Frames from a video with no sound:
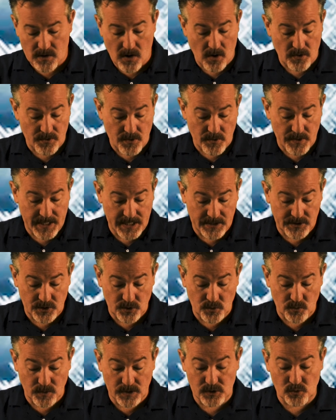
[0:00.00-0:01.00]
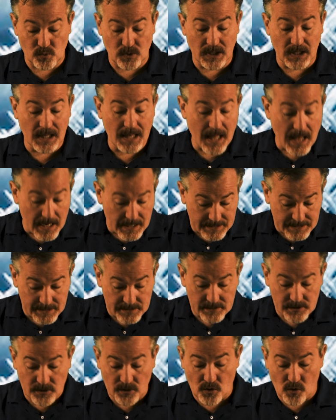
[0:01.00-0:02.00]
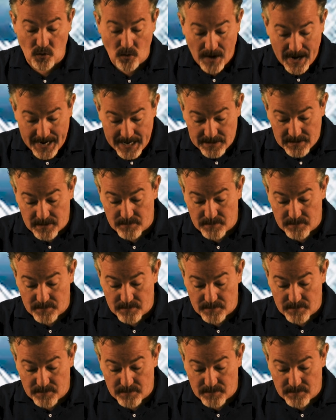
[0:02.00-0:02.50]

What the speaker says: although he too was reluctant to grant